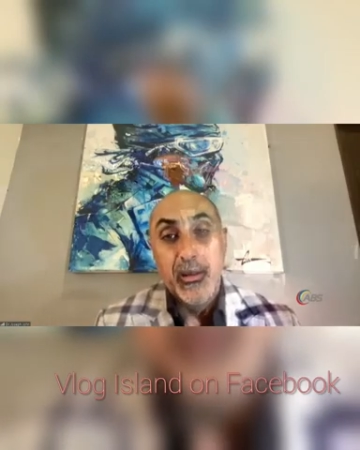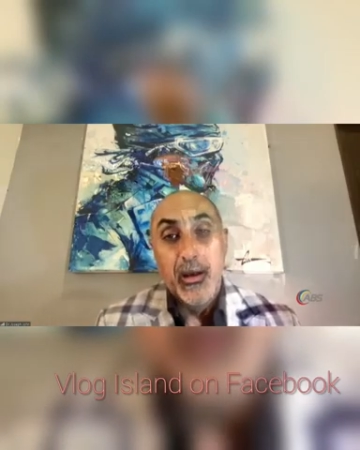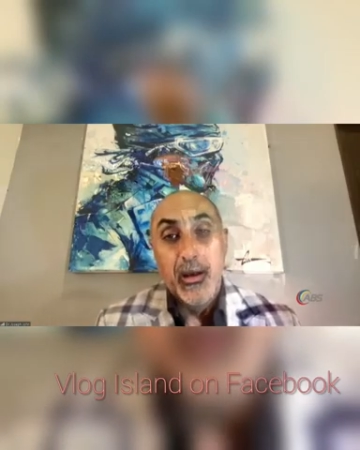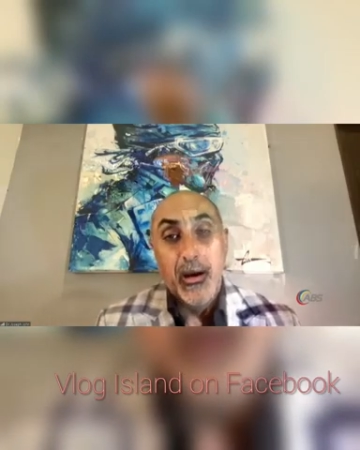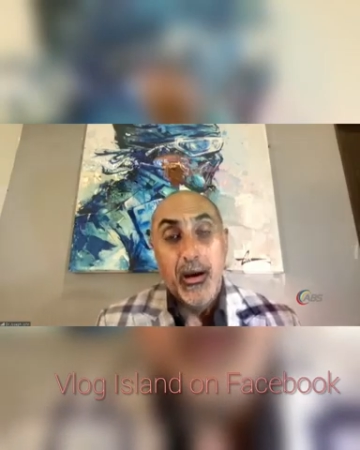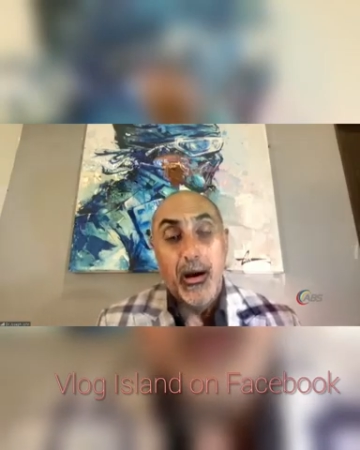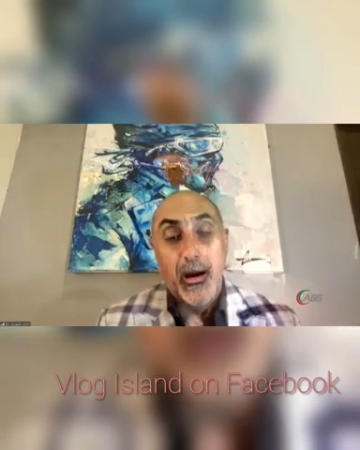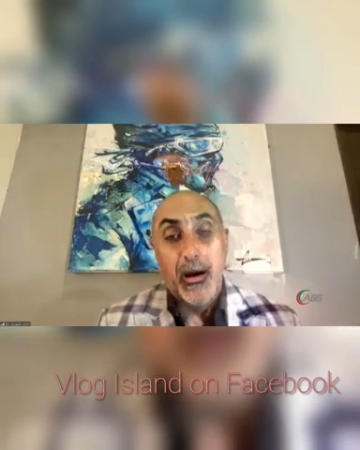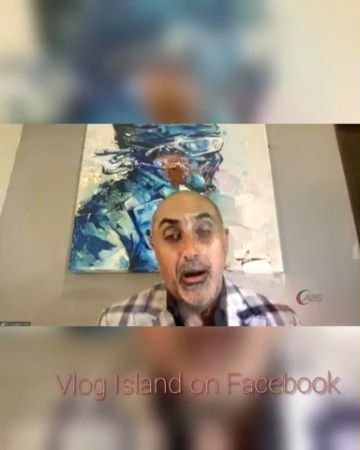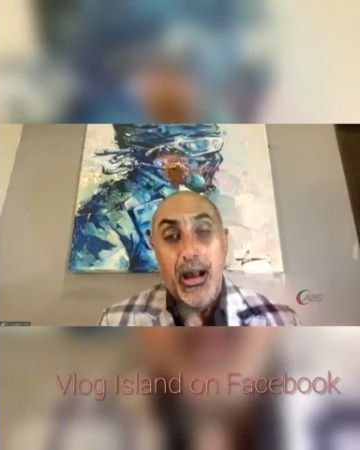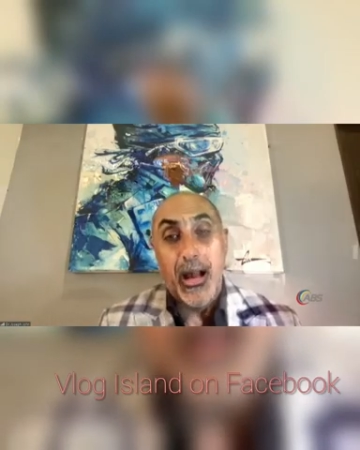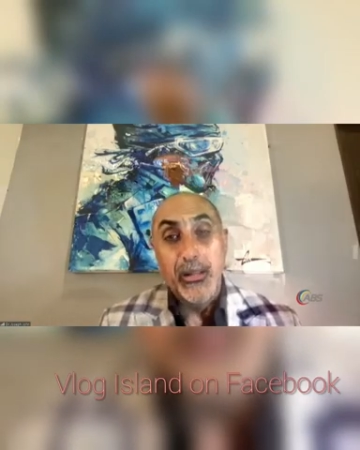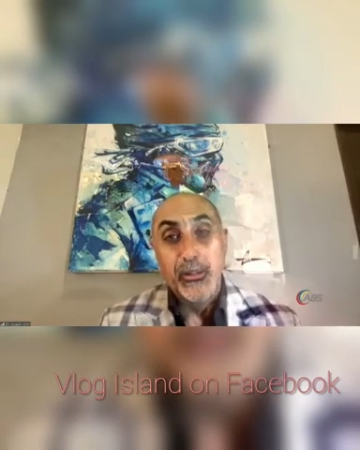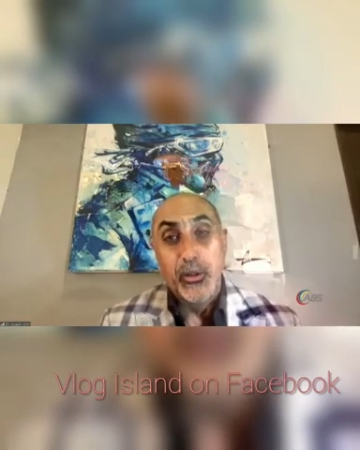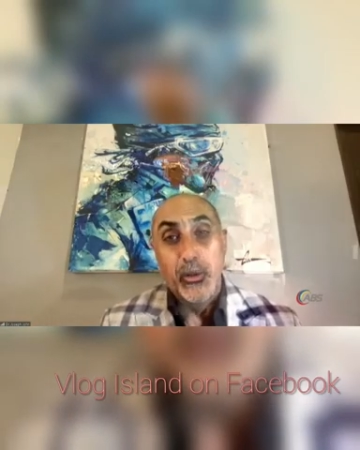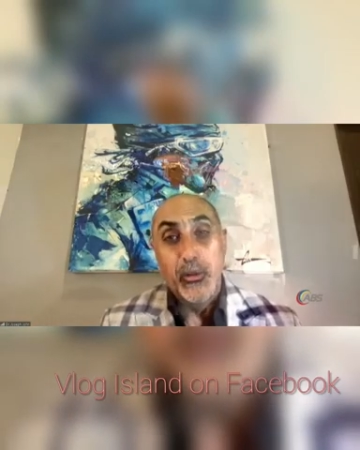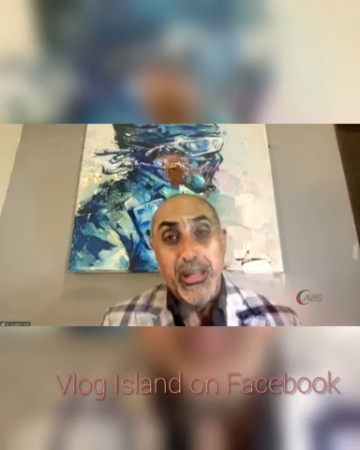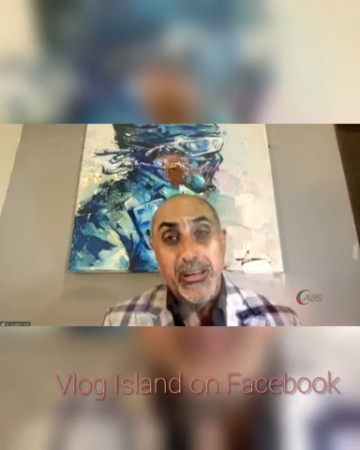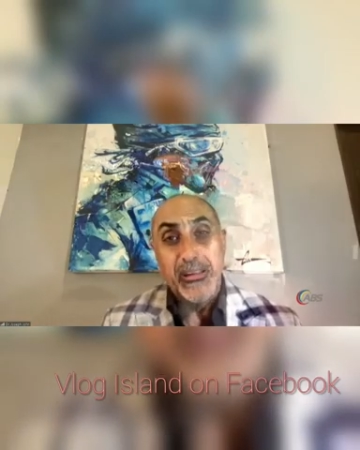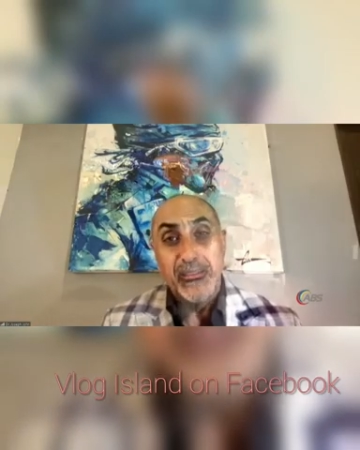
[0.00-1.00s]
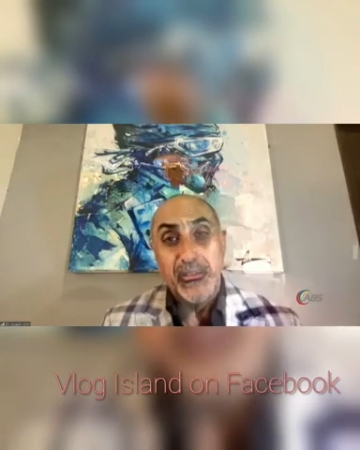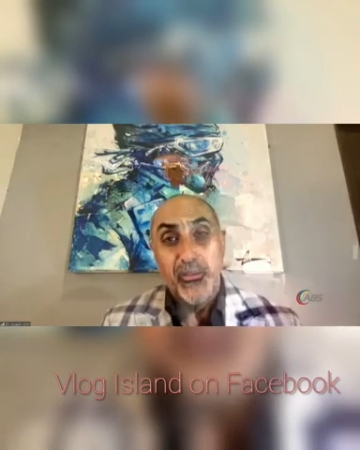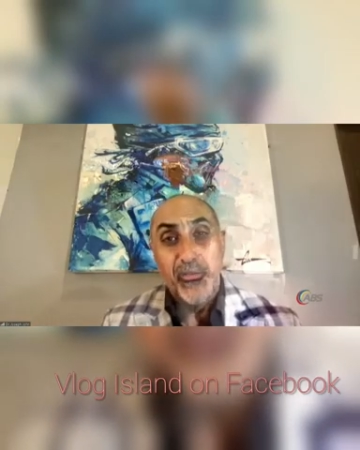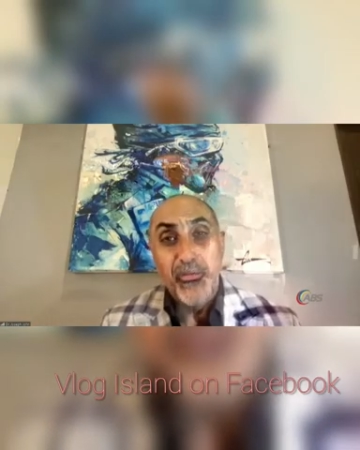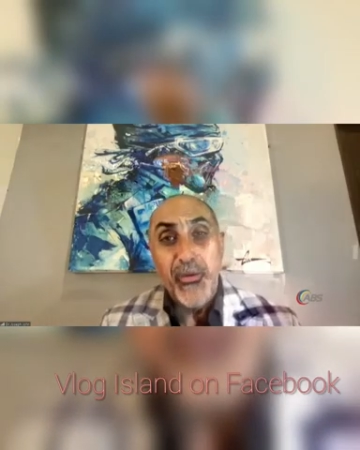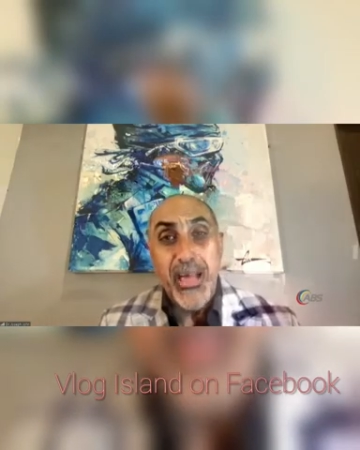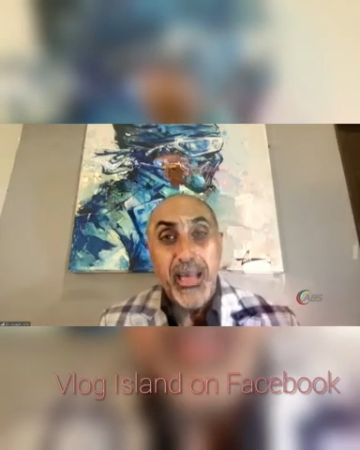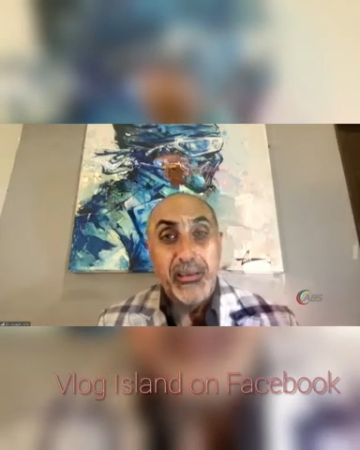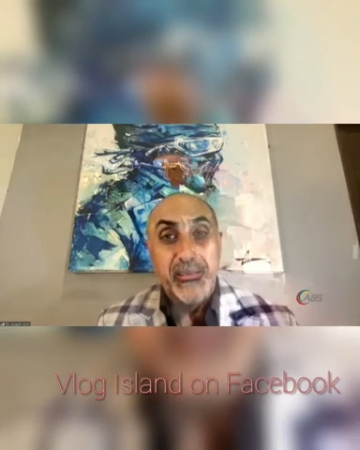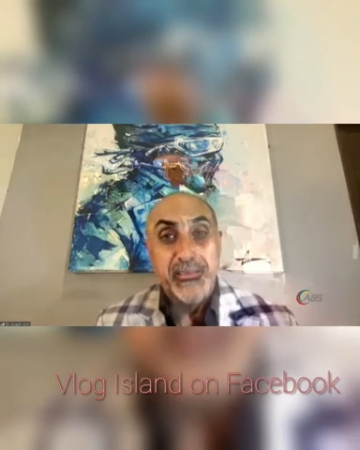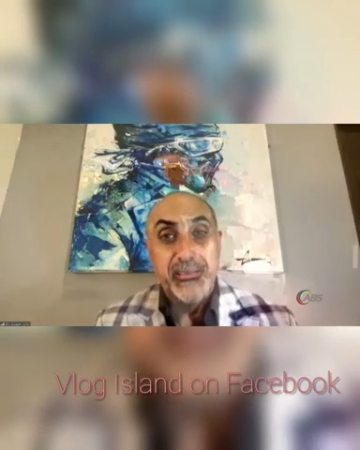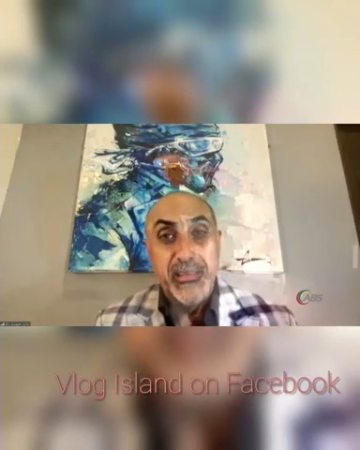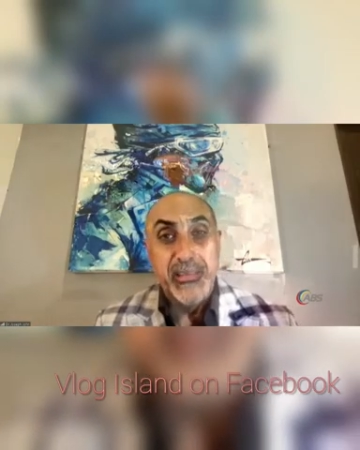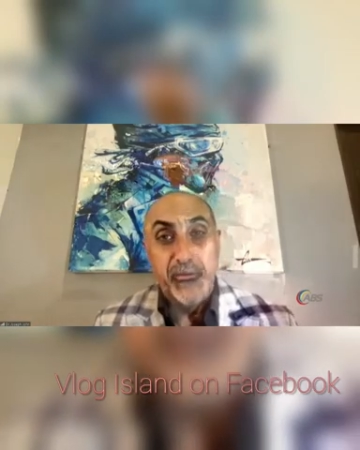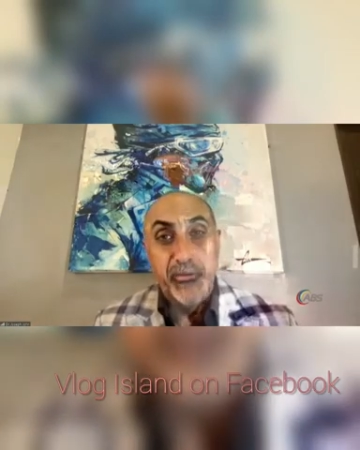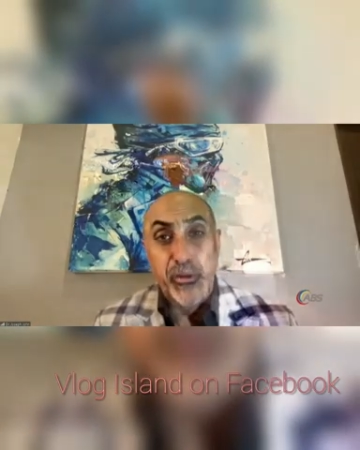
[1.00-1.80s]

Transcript: I know that as a fact, 7